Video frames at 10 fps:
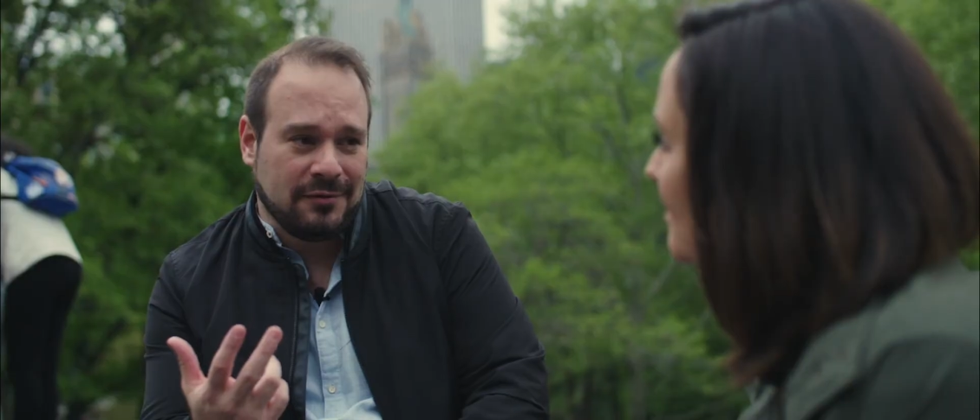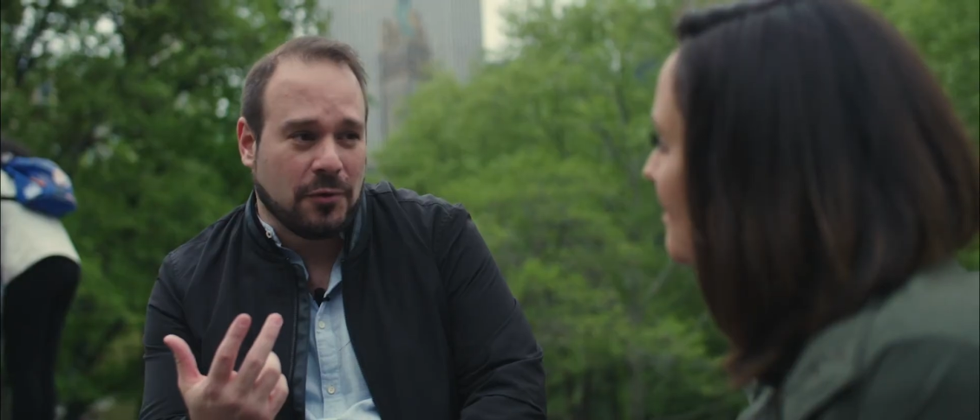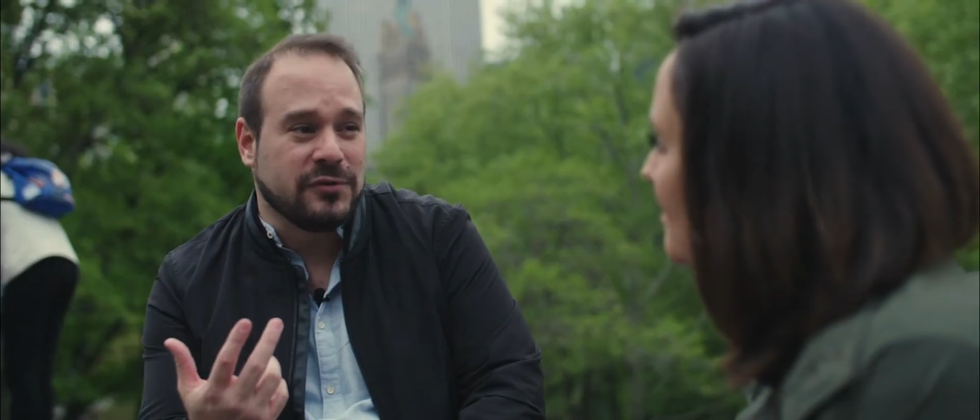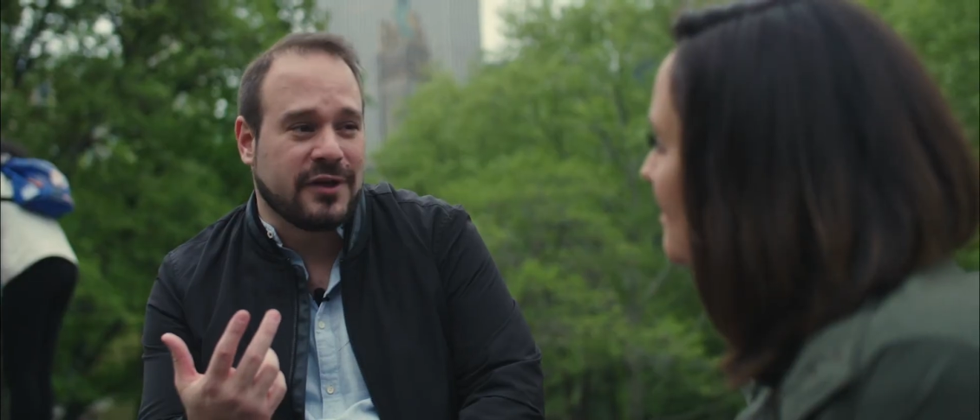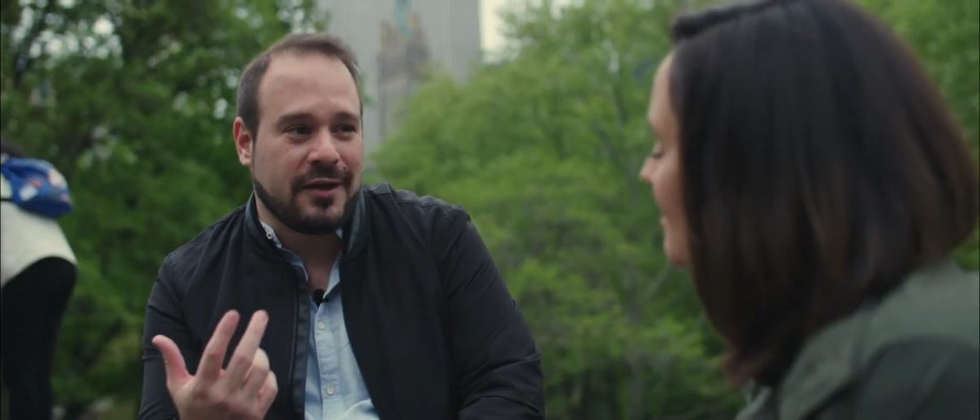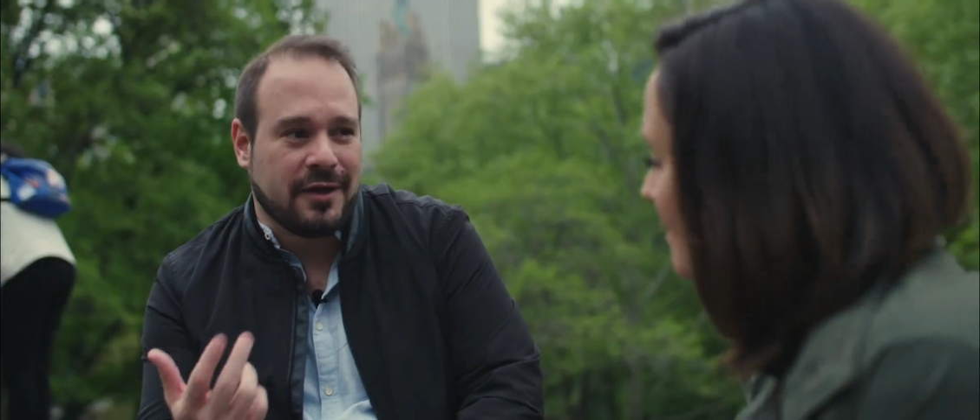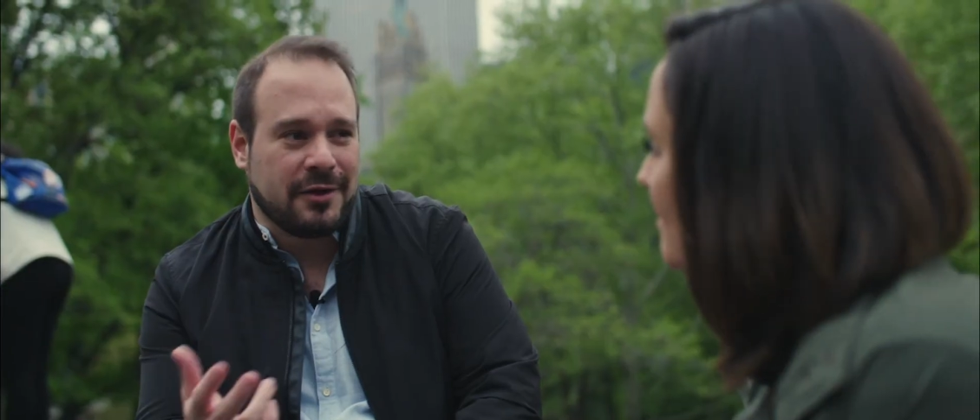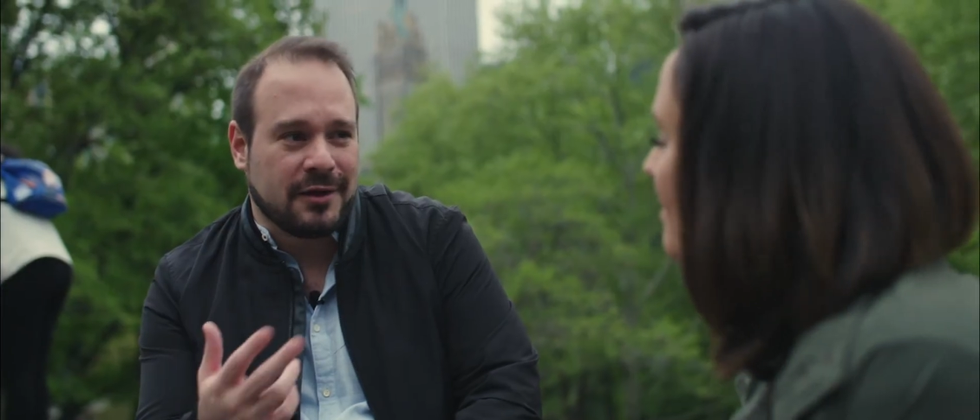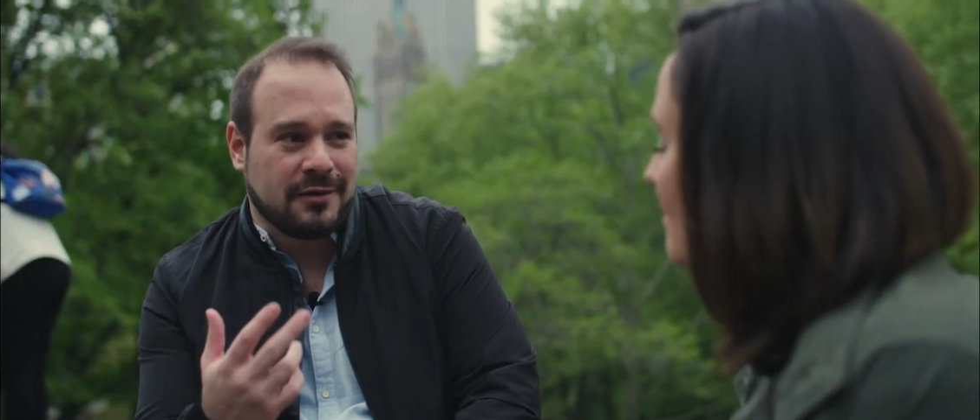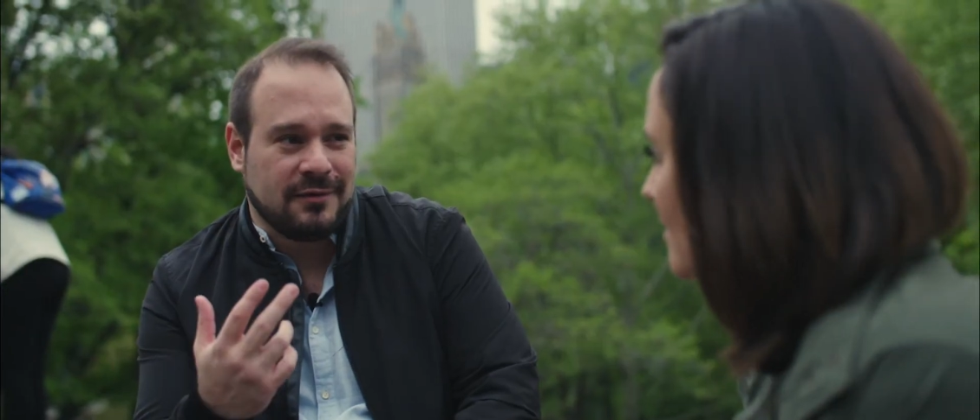social
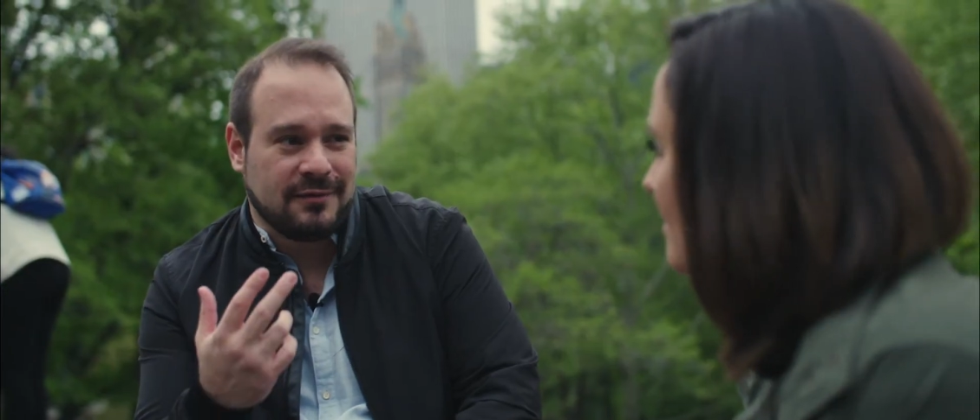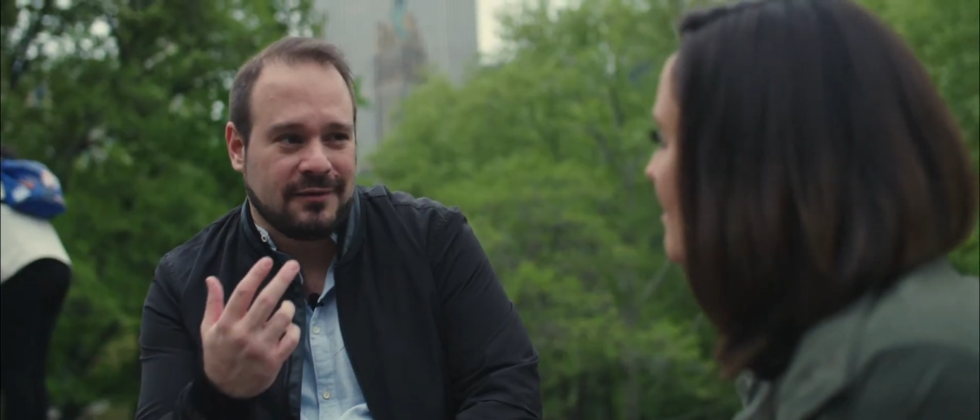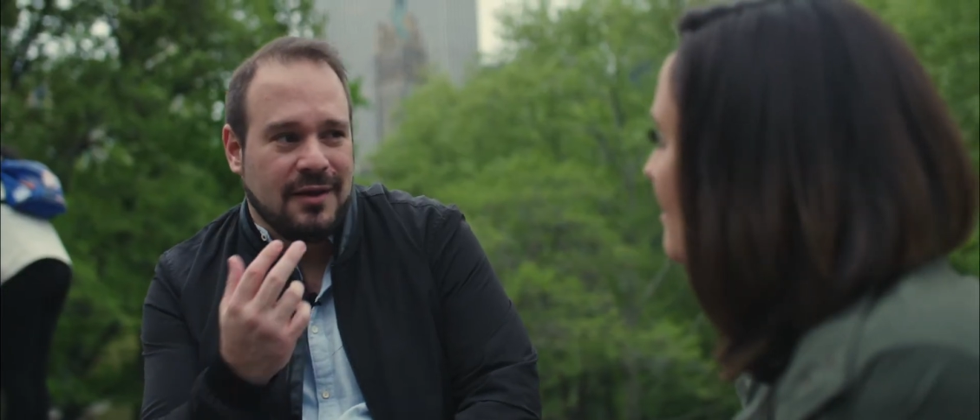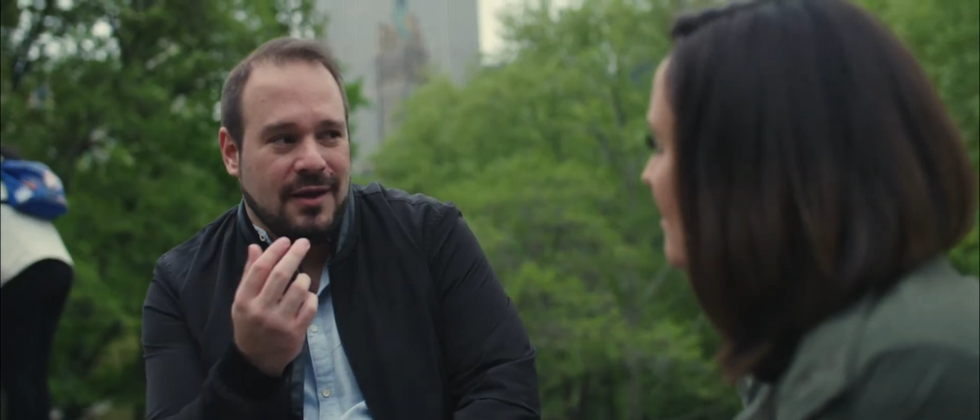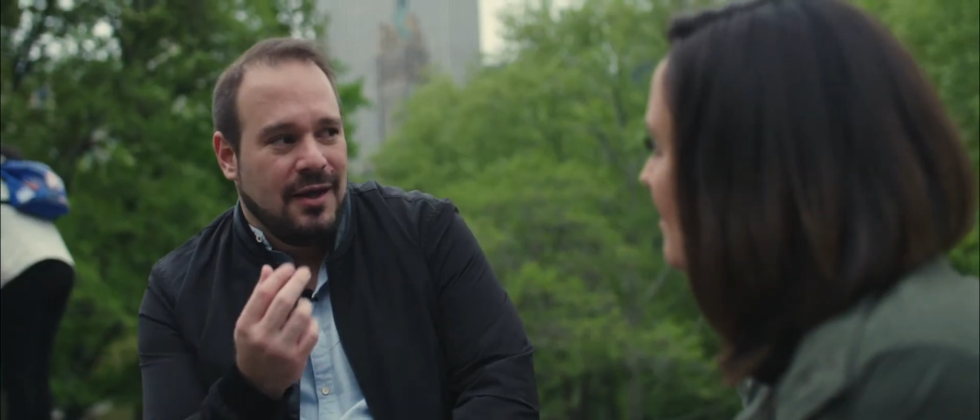hierarchies,